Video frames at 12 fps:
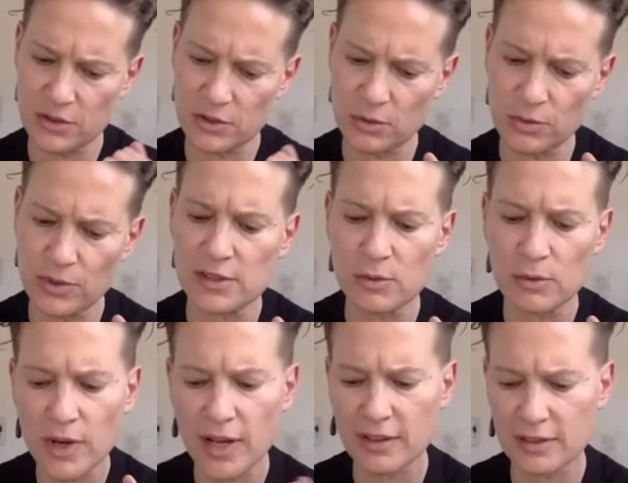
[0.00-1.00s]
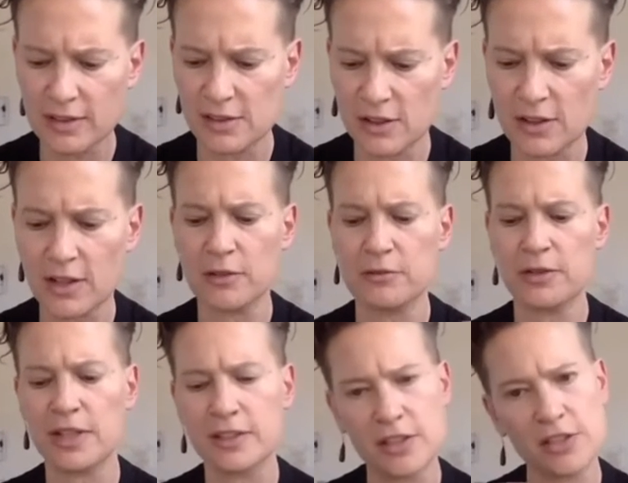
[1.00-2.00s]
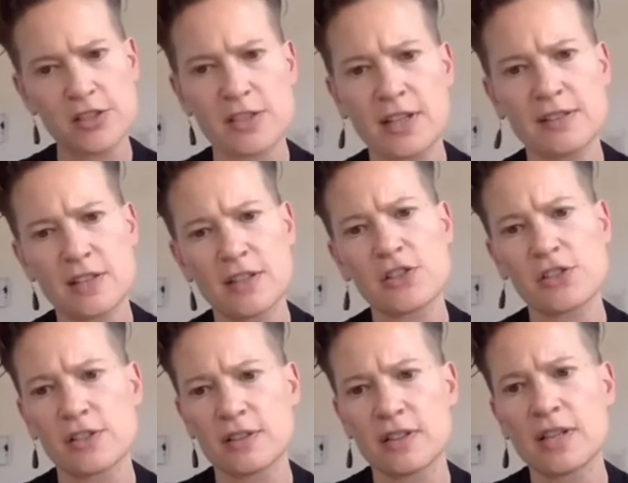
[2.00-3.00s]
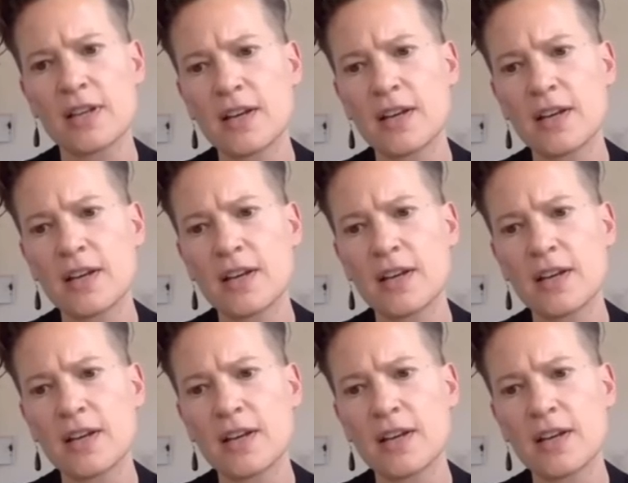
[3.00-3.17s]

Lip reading: to resurrect this archive by digitization.